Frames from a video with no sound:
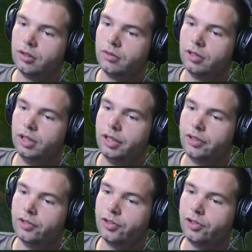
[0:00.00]
Right,
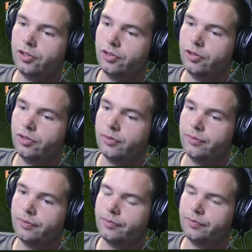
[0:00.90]
diseases.
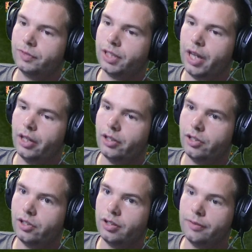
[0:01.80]

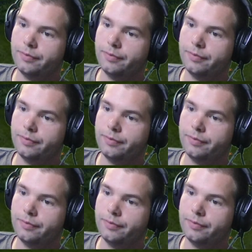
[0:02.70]
Nice.